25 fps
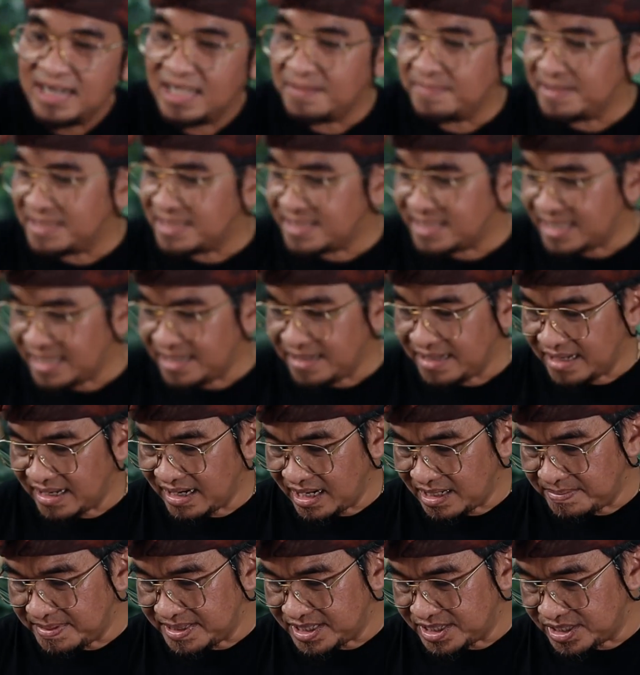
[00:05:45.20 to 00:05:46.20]
Let me see,
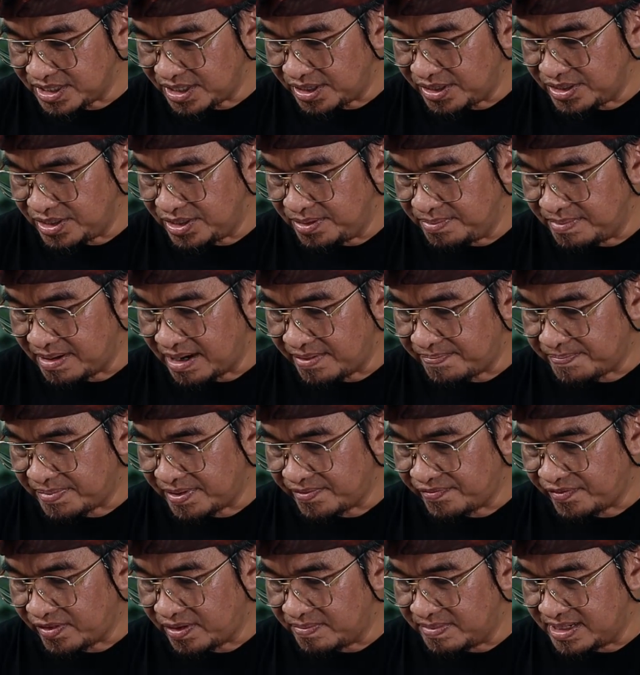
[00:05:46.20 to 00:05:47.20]
let me show you my
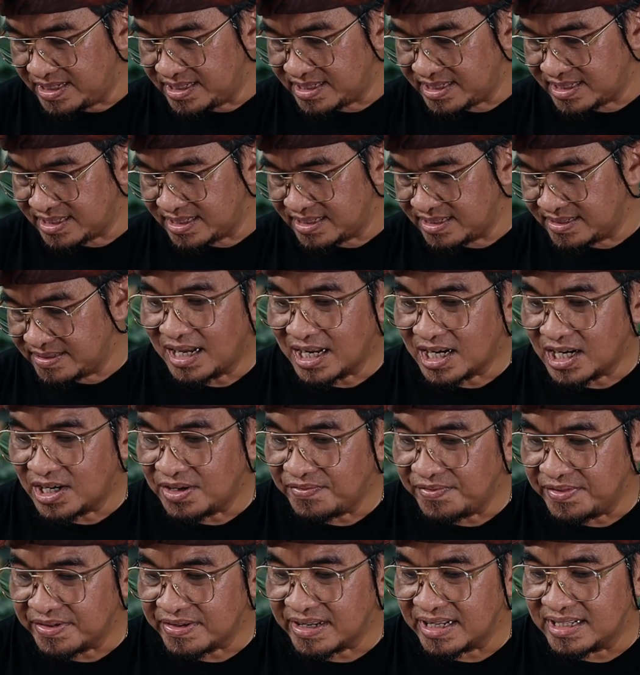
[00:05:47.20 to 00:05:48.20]
performance. I
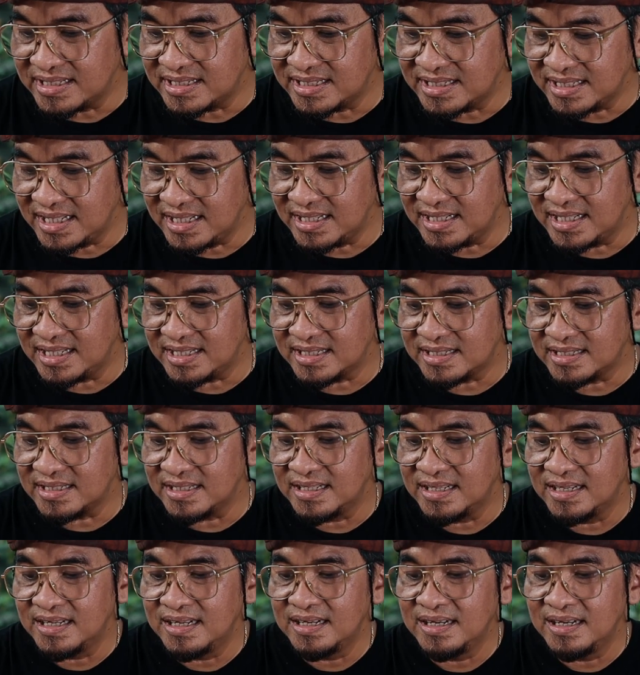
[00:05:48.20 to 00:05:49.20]
don't know if you can see this.